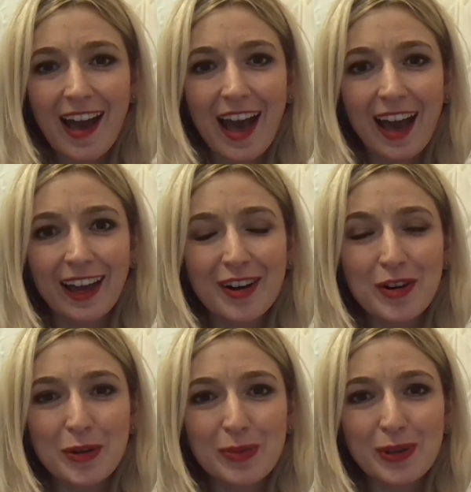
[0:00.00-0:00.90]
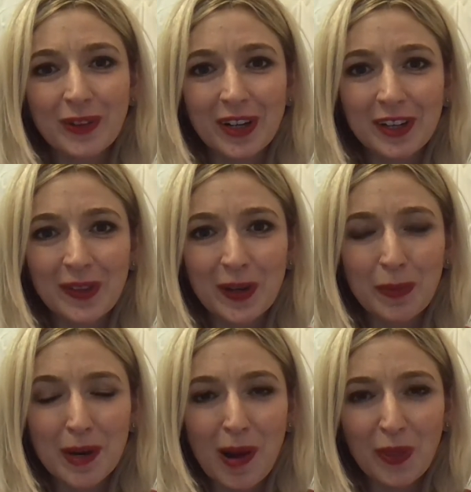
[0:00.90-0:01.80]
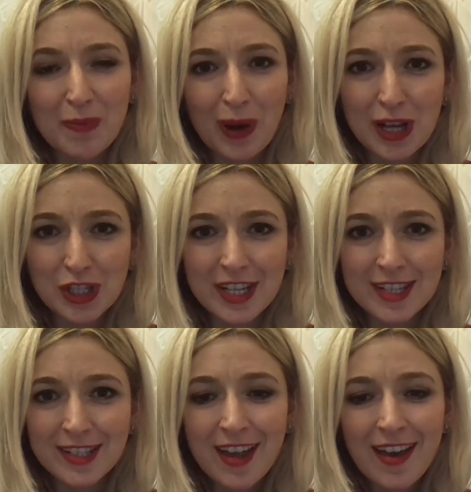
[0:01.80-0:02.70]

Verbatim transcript: I hope you learned a little bit about the brushes.